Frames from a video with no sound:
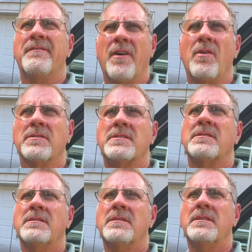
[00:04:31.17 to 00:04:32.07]
volts
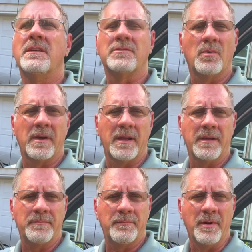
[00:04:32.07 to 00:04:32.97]
is what I
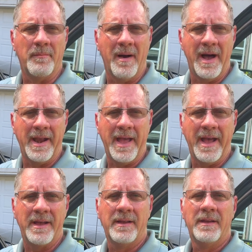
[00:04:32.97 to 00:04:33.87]
put mine
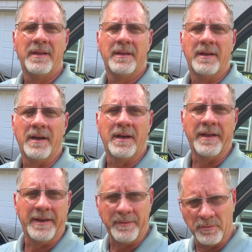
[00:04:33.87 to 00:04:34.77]
at,
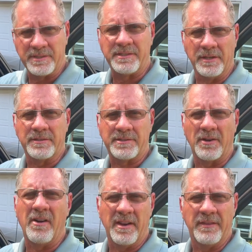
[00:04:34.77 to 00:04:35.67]
and it would still
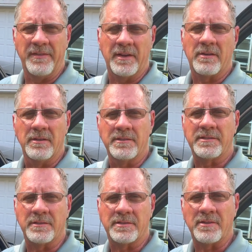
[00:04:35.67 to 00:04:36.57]
start, and the vehicle will
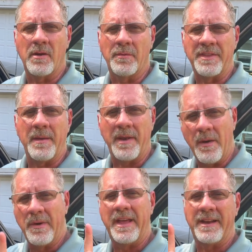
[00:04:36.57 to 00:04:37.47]
still start with that. But I
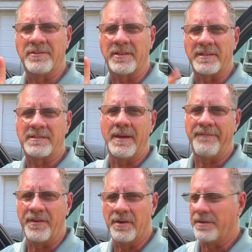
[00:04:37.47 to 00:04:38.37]
went ahead and took it a step
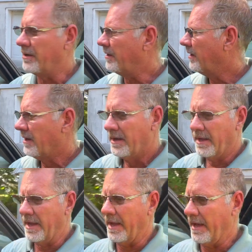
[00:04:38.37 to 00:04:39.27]
further
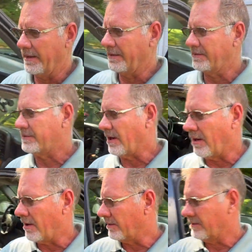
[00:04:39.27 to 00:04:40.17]
and
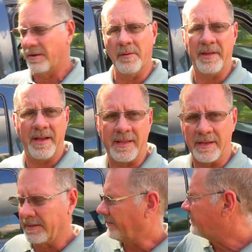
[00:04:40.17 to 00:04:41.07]
installed, you know me, I
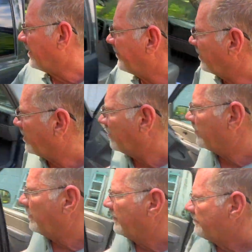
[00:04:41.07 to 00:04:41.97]
can't leave stuff
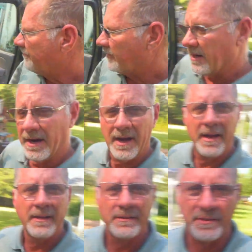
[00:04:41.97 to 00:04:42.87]
alone. I
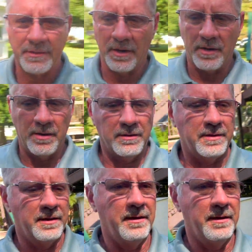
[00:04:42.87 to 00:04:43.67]
installed